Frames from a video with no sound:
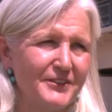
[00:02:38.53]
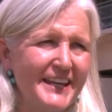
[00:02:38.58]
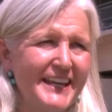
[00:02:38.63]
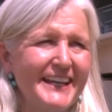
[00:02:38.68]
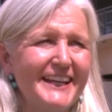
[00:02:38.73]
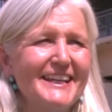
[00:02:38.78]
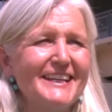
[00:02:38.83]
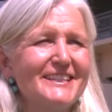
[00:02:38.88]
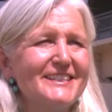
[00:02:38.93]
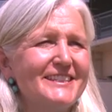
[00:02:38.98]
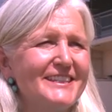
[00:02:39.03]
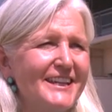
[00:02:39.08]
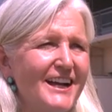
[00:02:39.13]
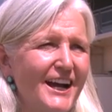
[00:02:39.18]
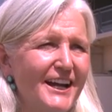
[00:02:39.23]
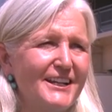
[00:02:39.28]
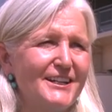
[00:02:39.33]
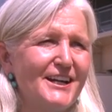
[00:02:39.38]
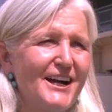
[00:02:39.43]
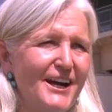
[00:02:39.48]
It is the
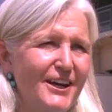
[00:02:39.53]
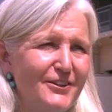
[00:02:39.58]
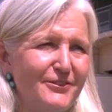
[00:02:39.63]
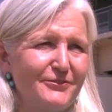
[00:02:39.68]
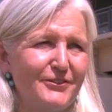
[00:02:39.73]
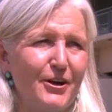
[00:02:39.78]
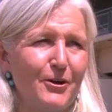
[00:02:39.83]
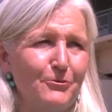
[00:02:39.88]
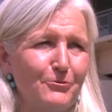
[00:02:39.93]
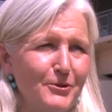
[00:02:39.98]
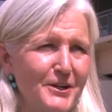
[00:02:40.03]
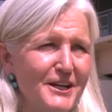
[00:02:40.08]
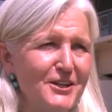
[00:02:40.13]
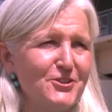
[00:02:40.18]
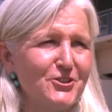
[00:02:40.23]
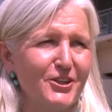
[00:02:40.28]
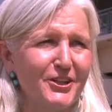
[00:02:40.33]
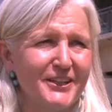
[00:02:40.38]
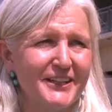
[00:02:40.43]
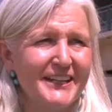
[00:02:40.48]
icon of our
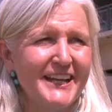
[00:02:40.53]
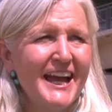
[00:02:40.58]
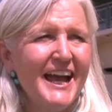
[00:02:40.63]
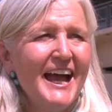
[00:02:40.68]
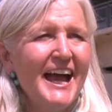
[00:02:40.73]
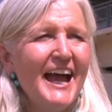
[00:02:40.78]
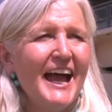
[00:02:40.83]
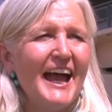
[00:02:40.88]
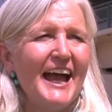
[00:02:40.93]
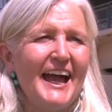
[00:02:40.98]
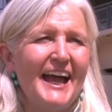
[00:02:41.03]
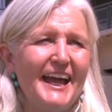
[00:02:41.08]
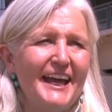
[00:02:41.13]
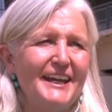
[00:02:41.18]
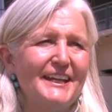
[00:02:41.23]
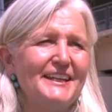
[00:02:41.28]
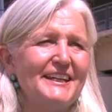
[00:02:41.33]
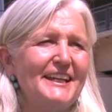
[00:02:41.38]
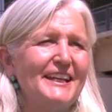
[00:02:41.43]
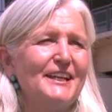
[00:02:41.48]
region
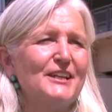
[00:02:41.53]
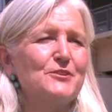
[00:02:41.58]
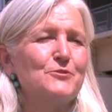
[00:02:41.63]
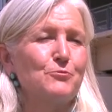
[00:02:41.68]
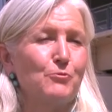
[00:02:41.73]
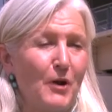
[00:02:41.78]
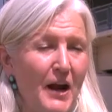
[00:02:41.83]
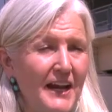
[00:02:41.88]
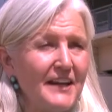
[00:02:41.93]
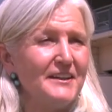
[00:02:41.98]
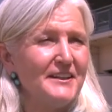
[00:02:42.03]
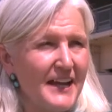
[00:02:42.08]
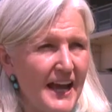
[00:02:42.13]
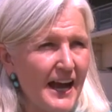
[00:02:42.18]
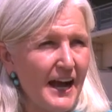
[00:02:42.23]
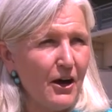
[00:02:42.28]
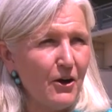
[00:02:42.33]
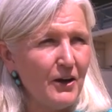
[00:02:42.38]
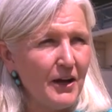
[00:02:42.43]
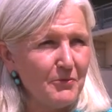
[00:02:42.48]
and it is right
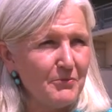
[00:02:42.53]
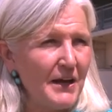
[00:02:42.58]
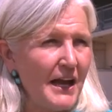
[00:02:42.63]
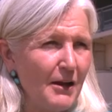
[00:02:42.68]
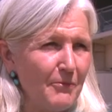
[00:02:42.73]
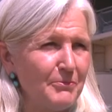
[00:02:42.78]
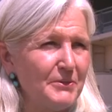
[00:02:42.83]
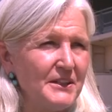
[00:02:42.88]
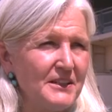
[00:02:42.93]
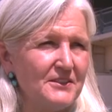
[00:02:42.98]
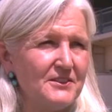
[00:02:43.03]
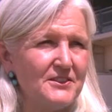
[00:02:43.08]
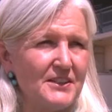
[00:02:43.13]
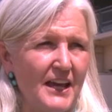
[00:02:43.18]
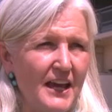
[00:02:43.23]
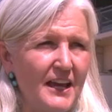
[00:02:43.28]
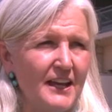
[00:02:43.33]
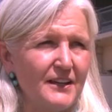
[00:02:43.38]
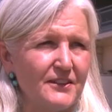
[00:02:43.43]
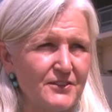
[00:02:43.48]
now, I'm happy to
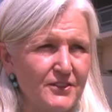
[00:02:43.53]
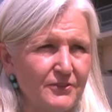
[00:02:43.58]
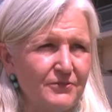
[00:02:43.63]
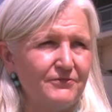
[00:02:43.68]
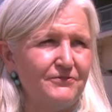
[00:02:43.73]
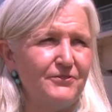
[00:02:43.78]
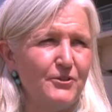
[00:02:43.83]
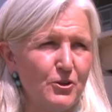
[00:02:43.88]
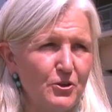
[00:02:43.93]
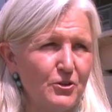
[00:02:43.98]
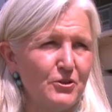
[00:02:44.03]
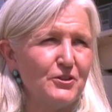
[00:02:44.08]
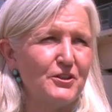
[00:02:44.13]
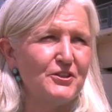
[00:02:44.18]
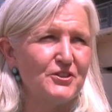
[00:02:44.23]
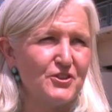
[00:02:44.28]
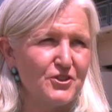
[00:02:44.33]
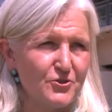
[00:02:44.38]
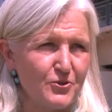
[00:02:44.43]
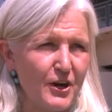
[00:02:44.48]
say, it's a full
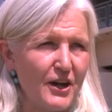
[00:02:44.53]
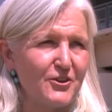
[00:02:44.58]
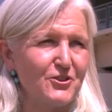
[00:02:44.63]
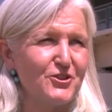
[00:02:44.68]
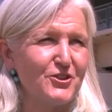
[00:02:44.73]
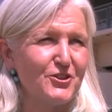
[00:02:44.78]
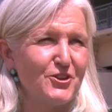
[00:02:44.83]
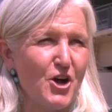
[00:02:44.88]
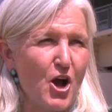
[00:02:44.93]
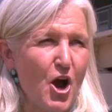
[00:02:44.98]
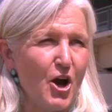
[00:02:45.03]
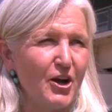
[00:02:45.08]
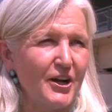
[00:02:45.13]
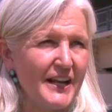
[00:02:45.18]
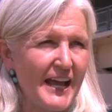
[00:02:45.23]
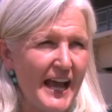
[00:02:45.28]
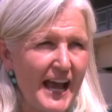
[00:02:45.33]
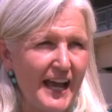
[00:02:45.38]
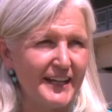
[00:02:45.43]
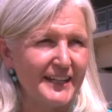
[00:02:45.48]
construction hard
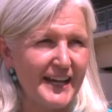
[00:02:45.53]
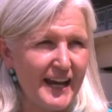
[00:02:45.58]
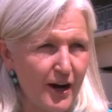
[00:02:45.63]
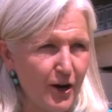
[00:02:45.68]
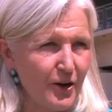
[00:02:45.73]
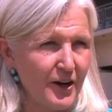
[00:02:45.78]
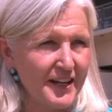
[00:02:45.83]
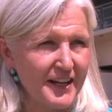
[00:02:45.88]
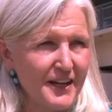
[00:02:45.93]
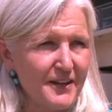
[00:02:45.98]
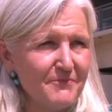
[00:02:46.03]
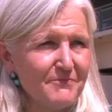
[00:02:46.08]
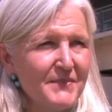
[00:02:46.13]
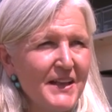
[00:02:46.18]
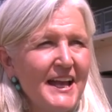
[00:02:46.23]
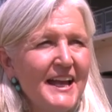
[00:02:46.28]
hat area.